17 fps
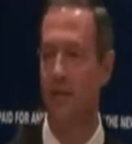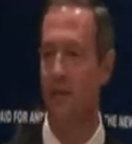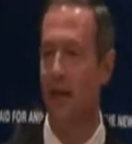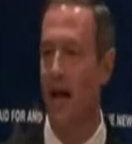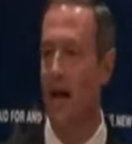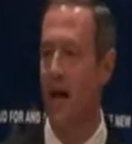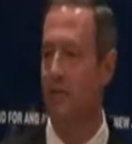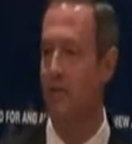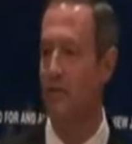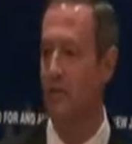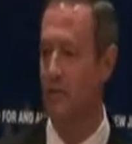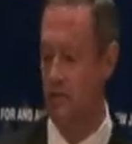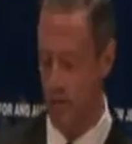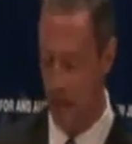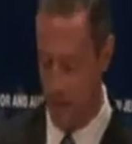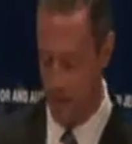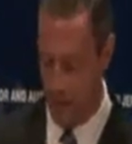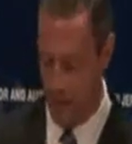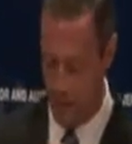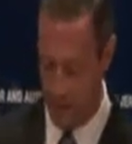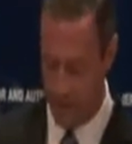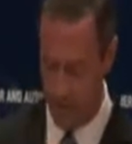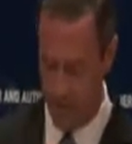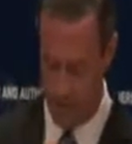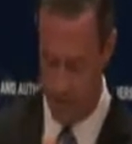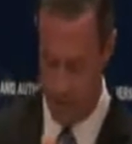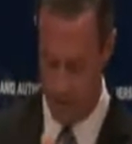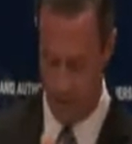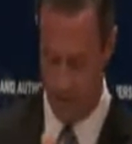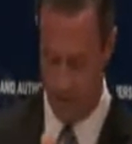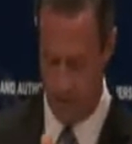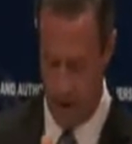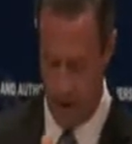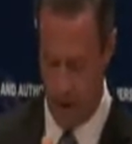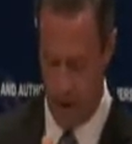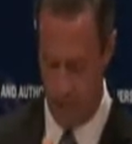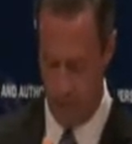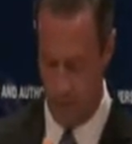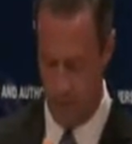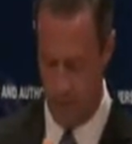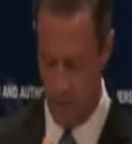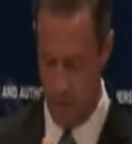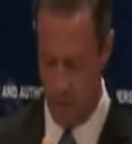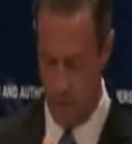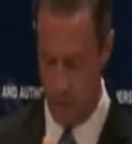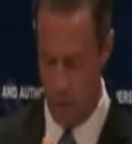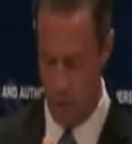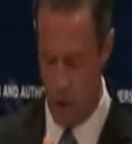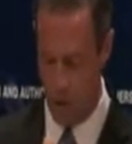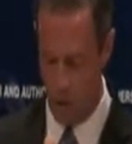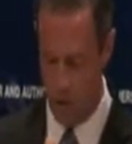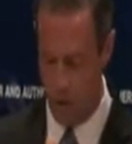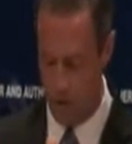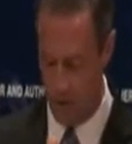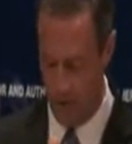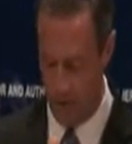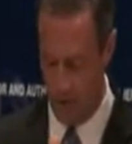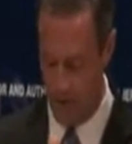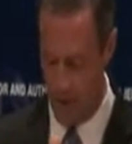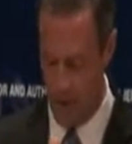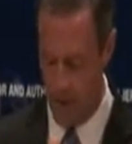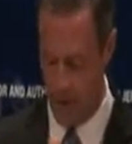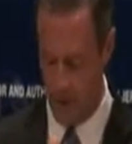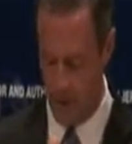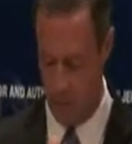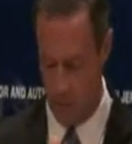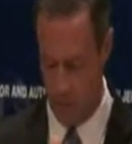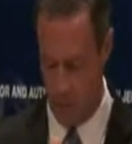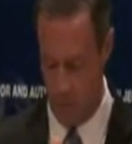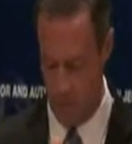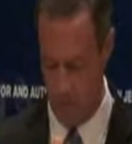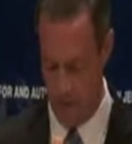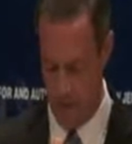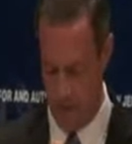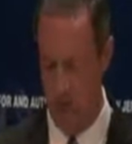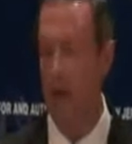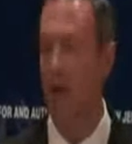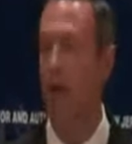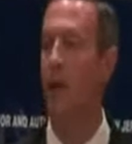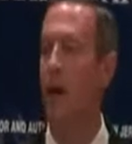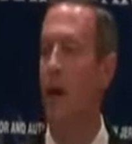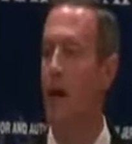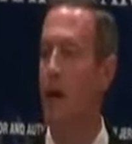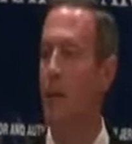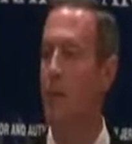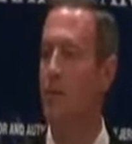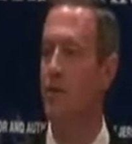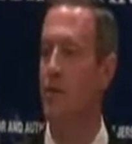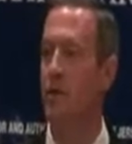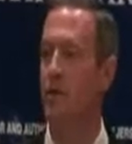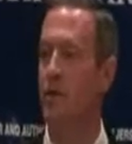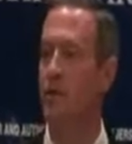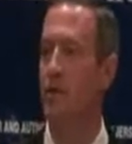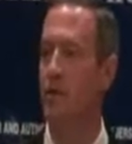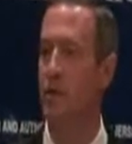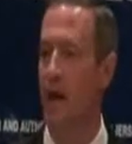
of thousands of ARC tunnel jobs while New Jersey unemployment climbs to